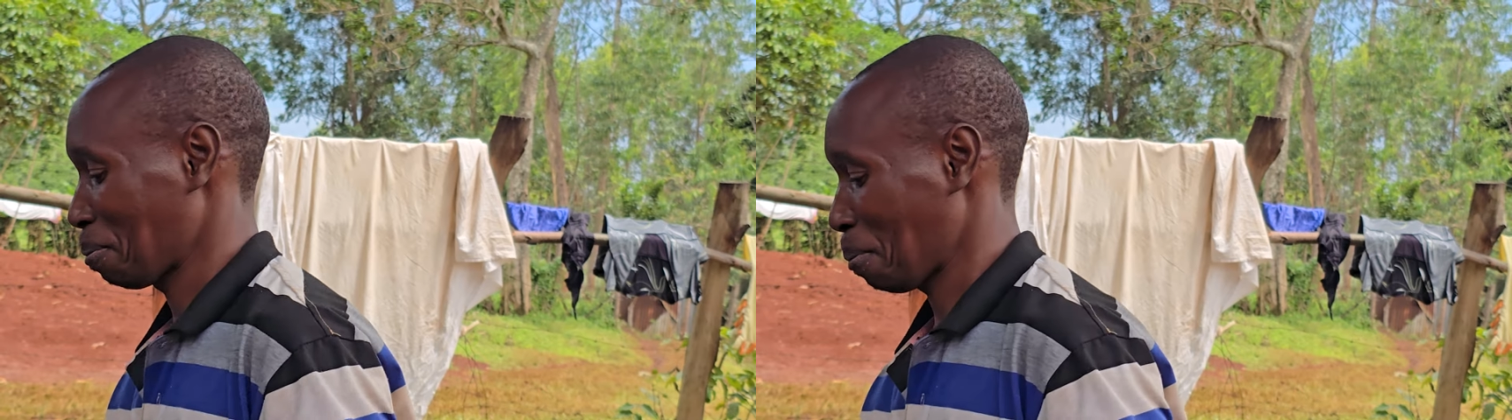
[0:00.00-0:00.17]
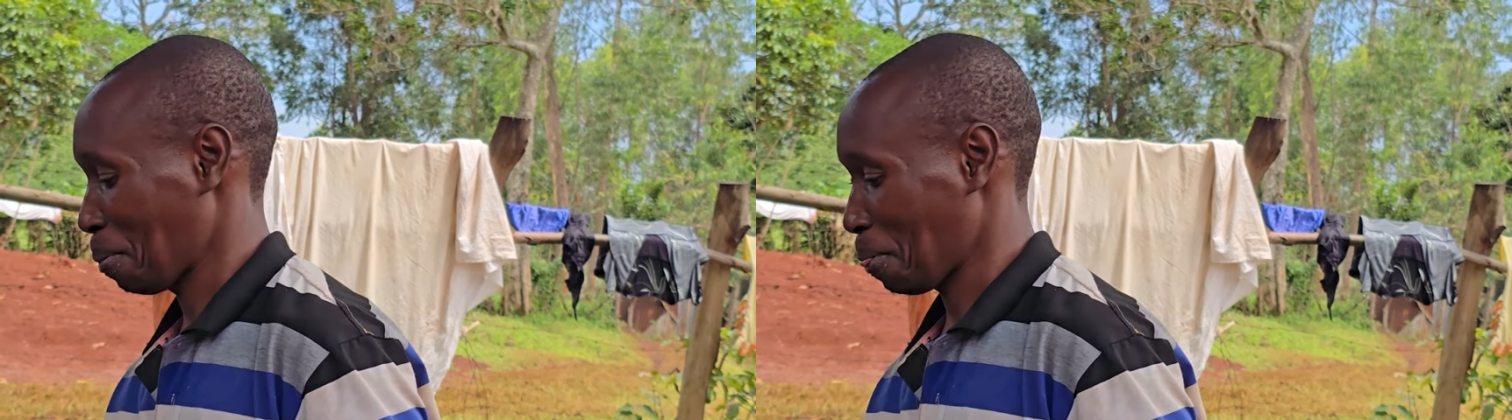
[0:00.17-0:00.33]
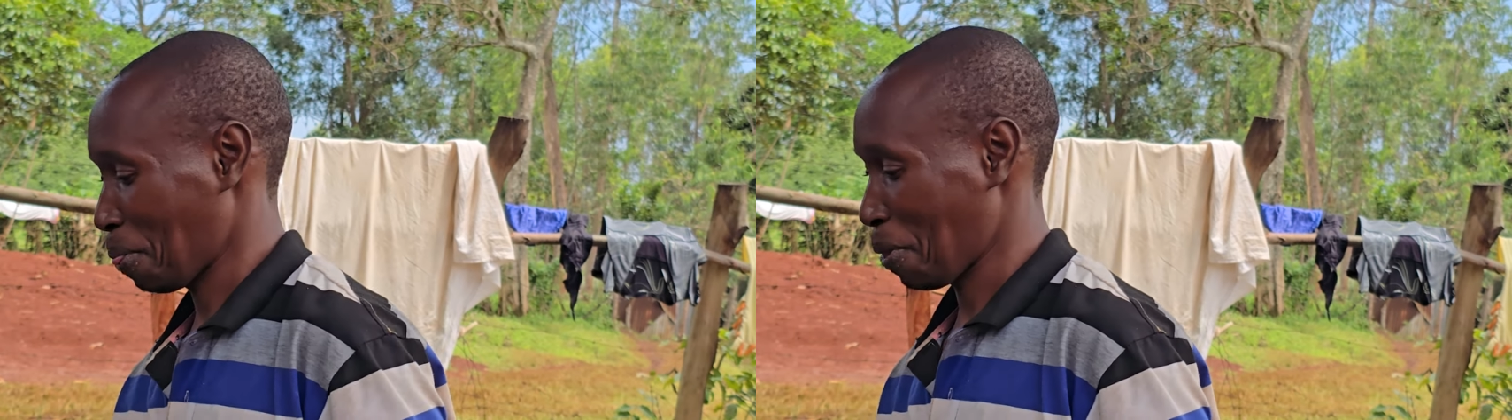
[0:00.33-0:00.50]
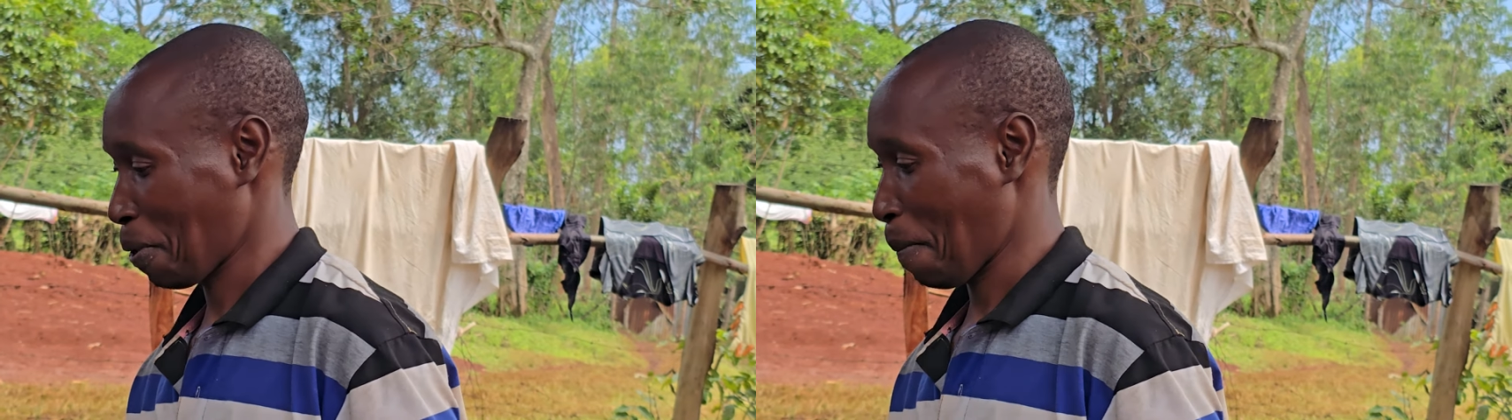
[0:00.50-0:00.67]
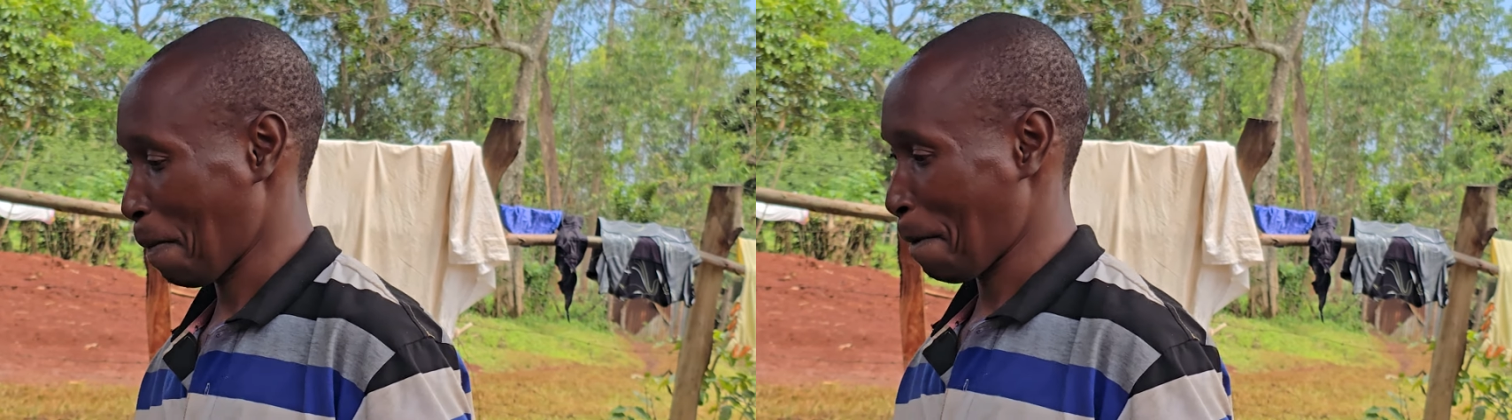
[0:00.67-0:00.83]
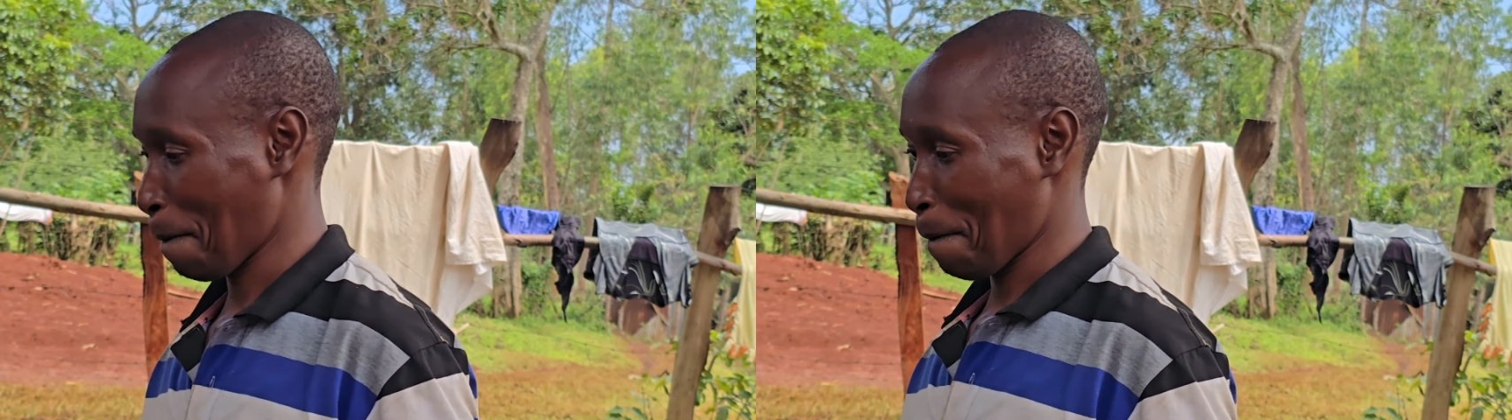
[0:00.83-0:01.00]
so glad
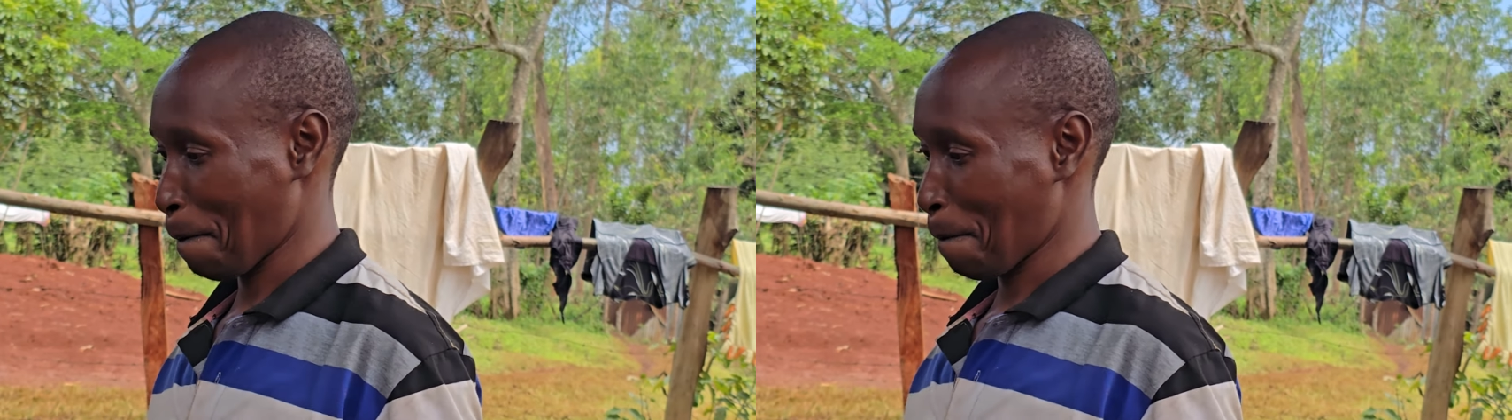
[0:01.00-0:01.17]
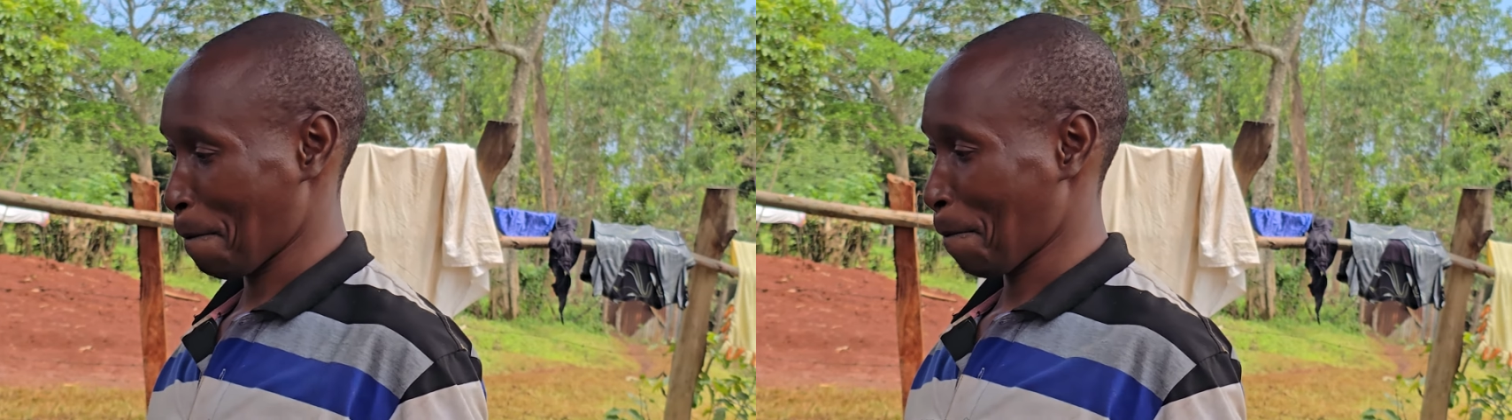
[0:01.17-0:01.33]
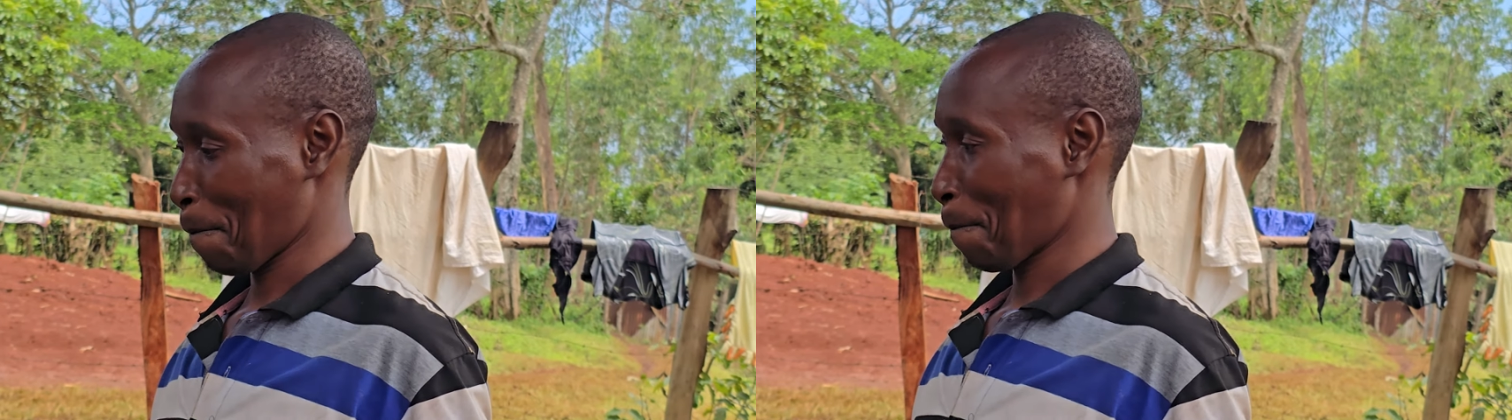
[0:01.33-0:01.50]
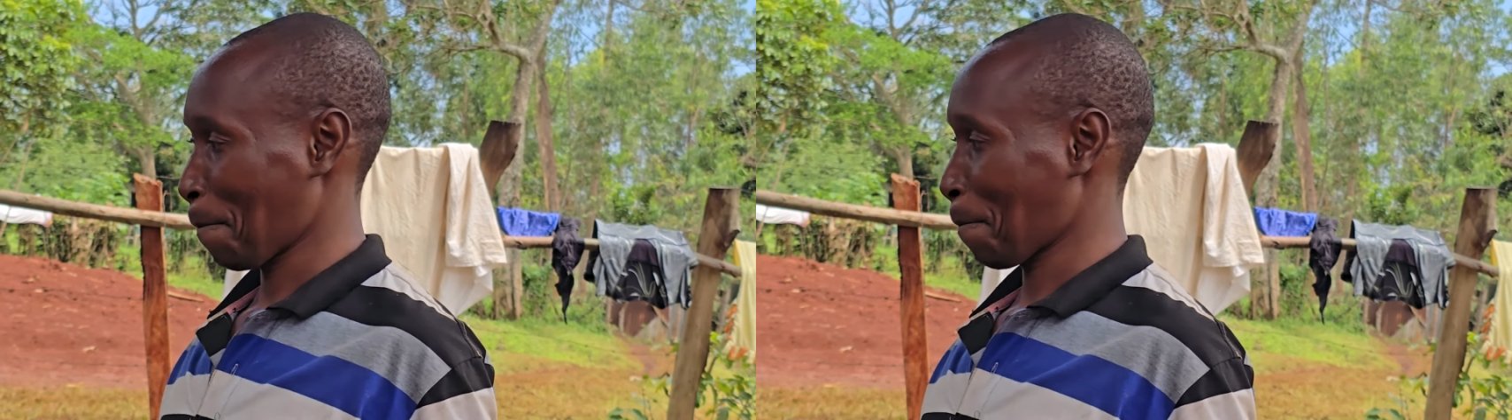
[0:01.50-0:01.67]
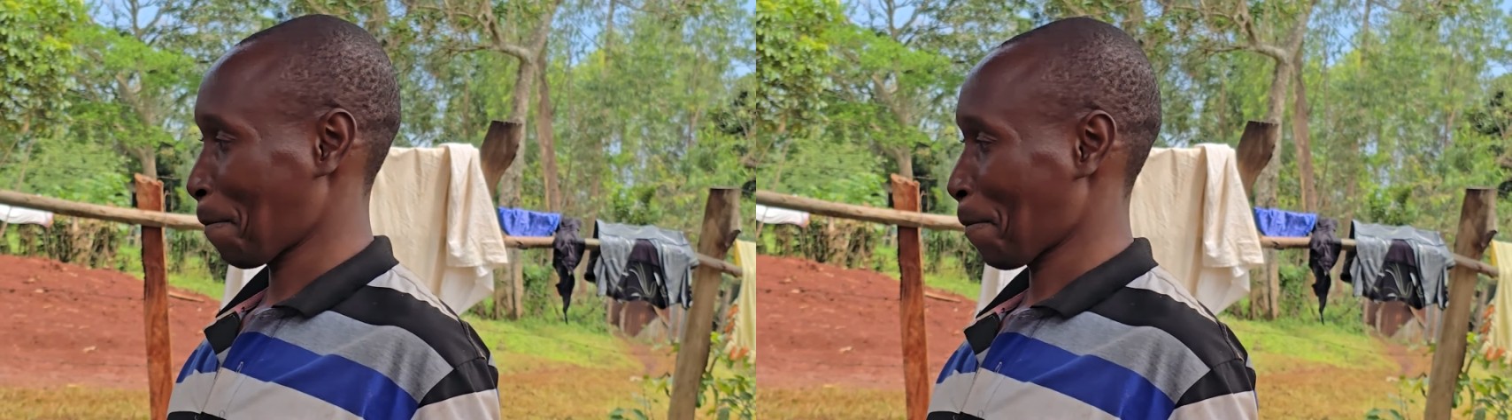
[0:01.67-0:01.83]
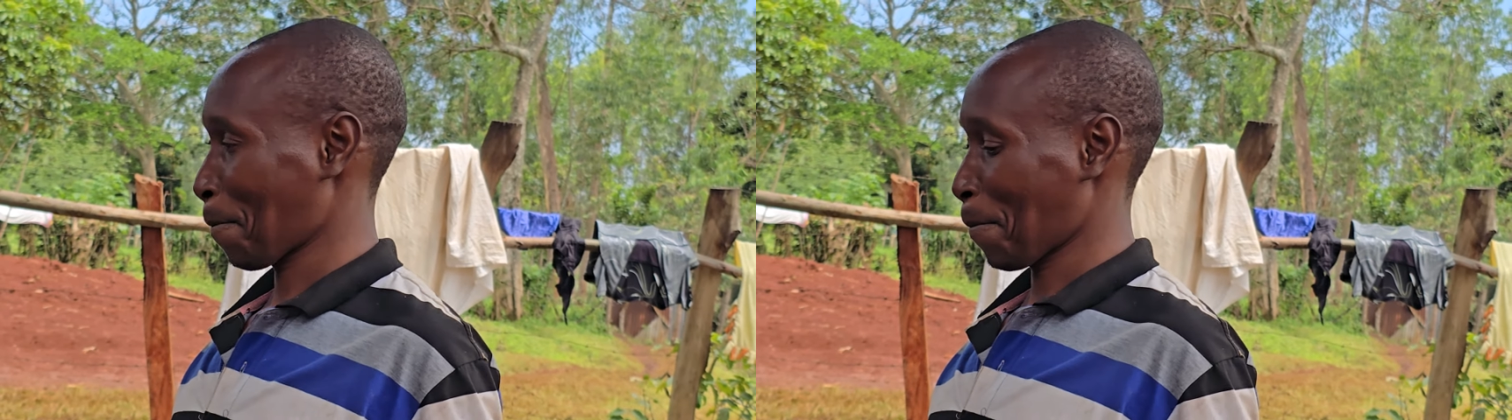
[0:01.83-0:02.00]
we have
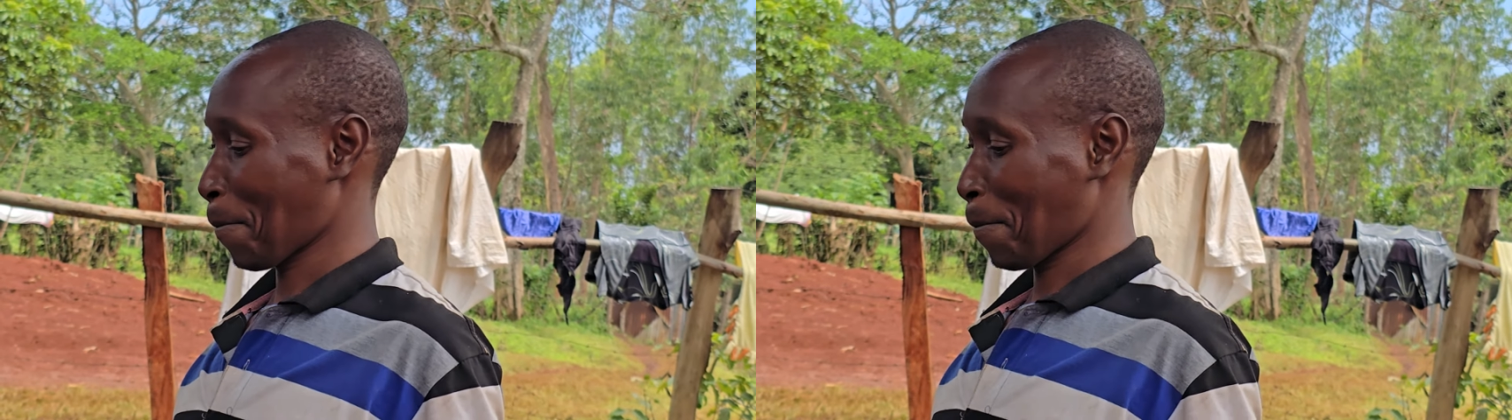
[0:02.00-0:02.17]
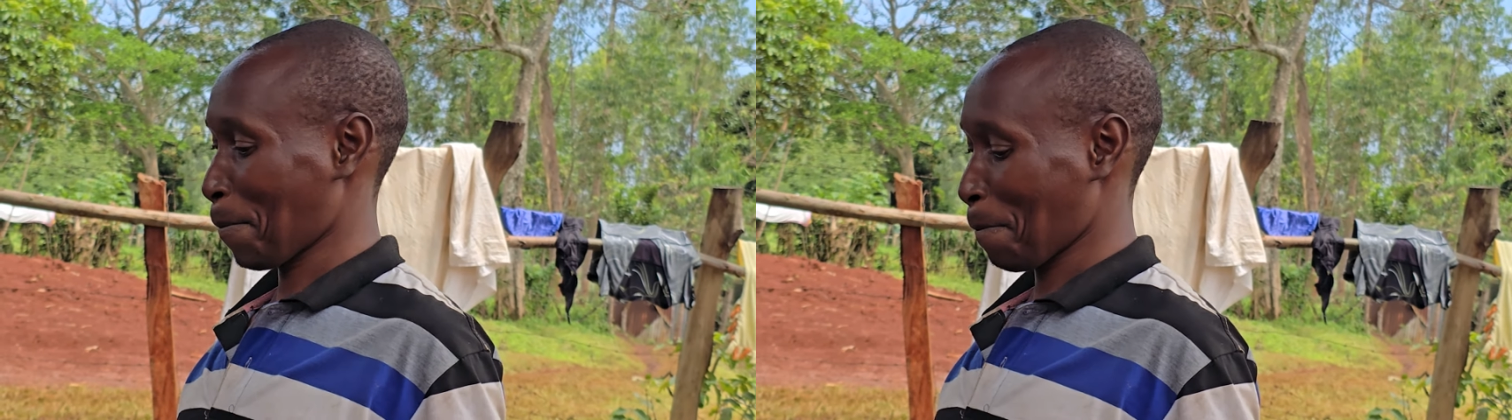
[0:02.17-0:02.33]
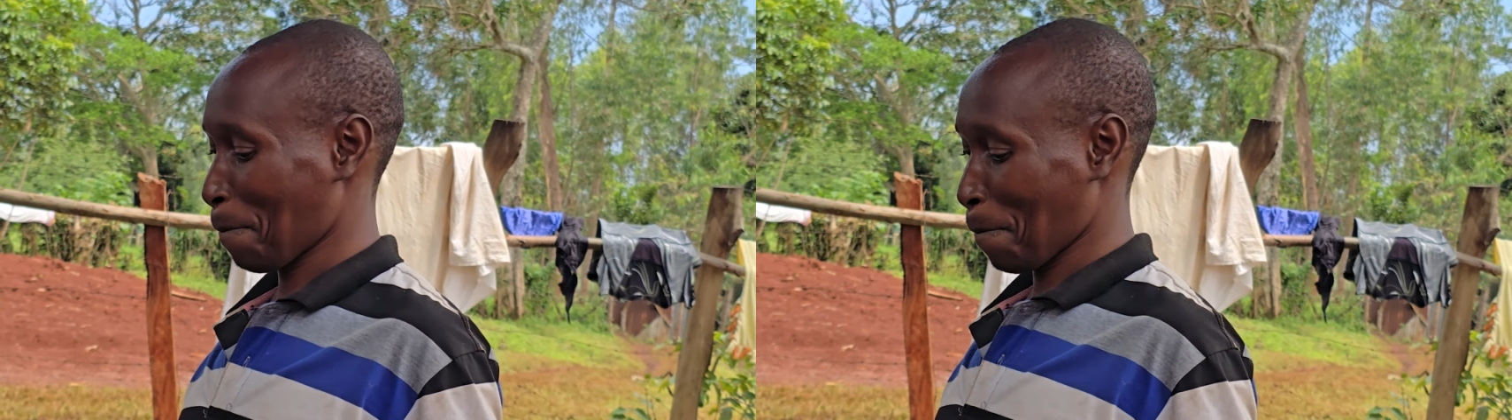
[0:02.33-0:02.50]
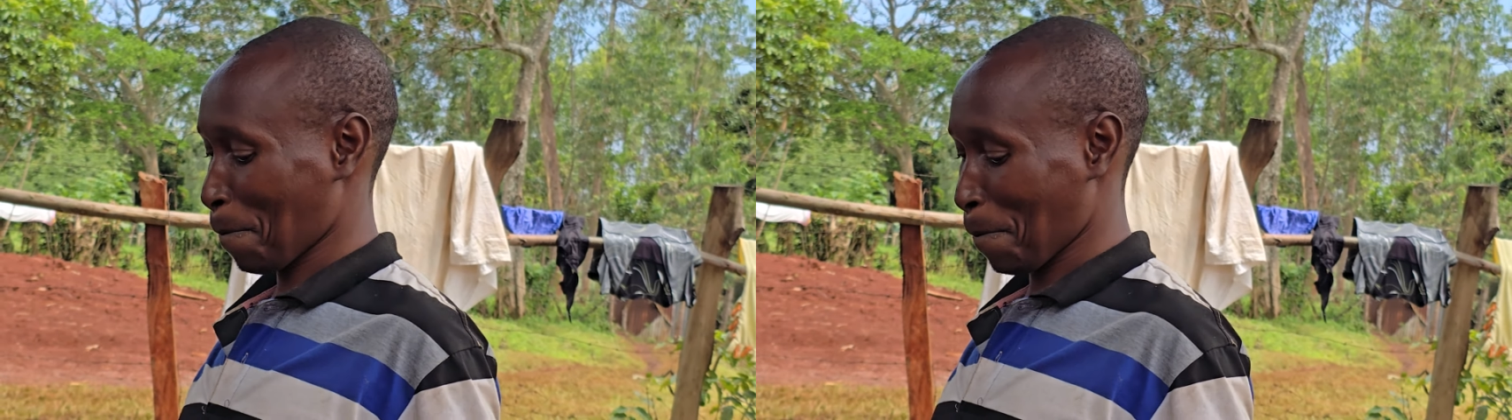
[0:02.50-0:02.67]
been faithful